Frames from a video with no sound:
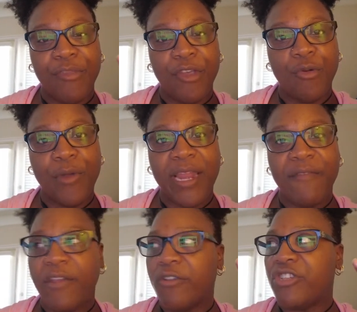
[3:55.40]
the
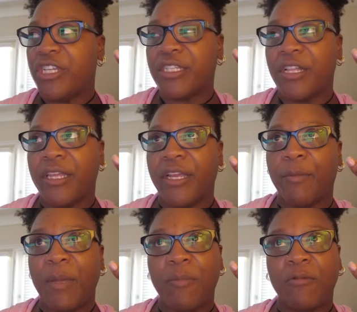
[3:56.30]
creative energy is
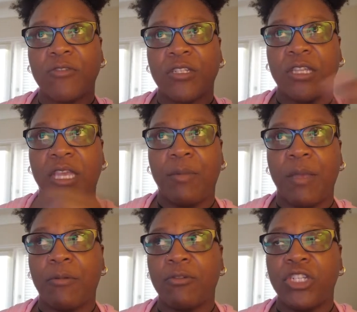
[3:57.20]
clear. People are asleep,
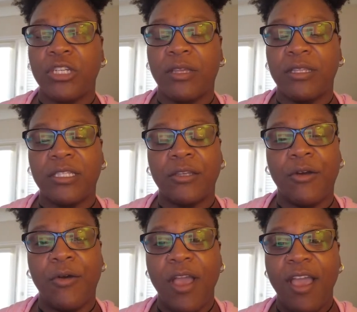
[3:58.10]
people are chilling,
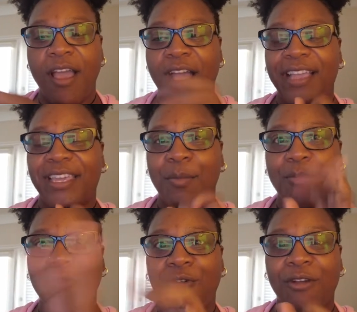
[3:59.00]
so I get
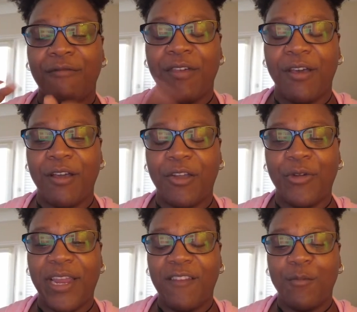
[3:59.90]
more of the
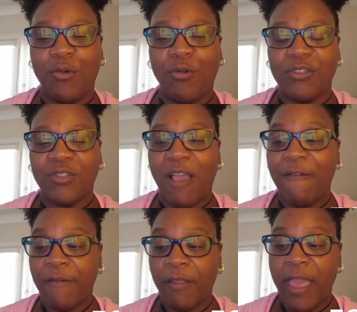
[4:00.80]
creative pool. So I
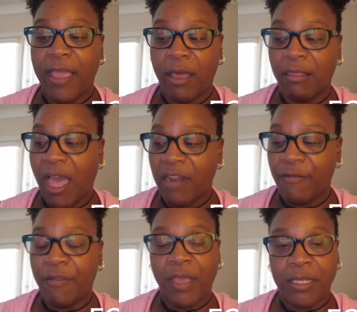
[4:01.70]
feel like a lot
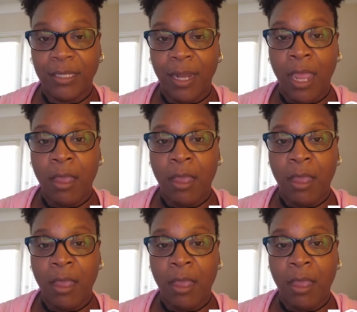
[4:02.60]
of the things that I